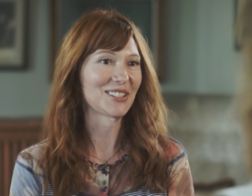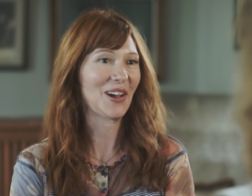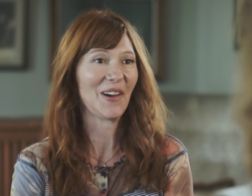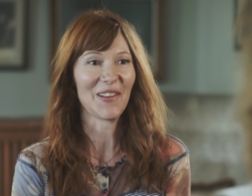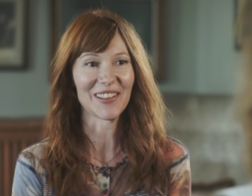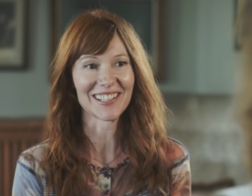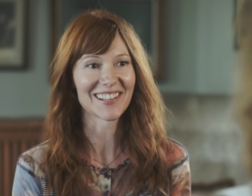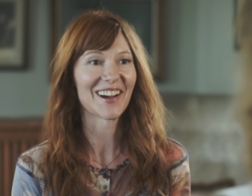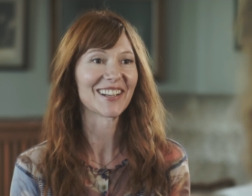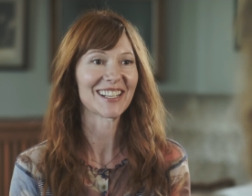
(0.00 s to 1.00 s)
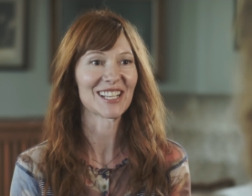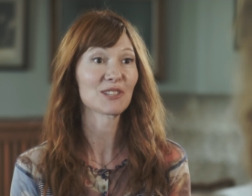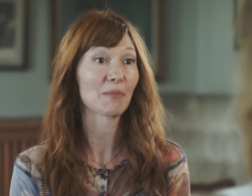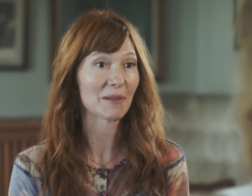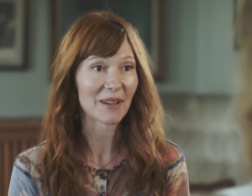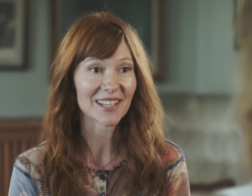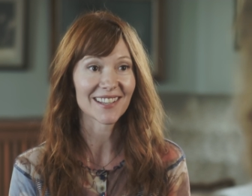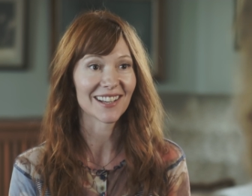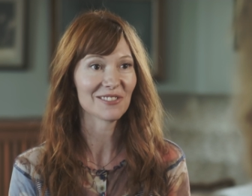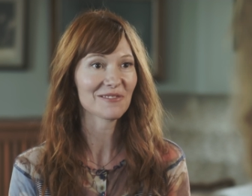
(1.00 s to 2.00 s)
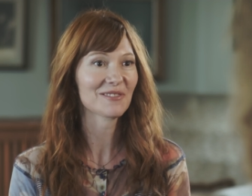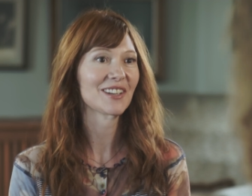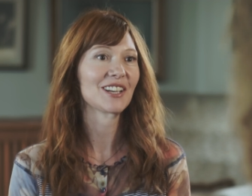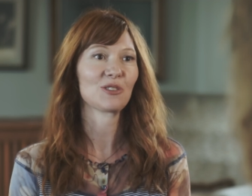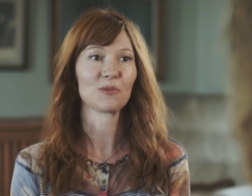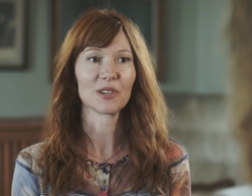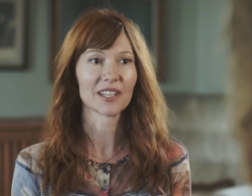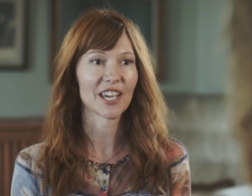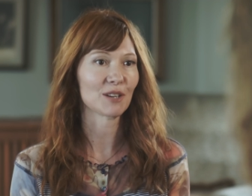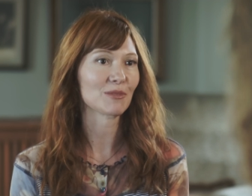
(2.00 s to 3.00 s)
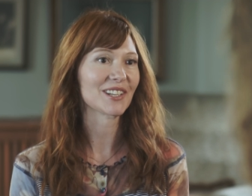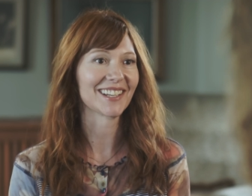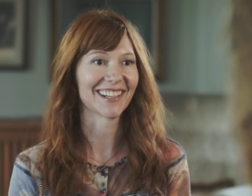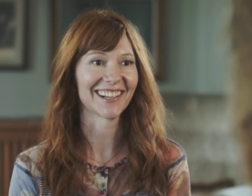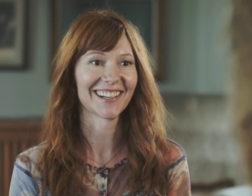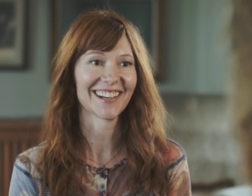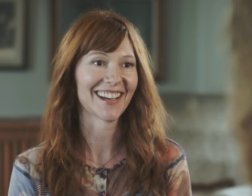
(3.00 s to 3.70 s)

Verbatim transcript: to all these continents by myself really? Oh, with camera gear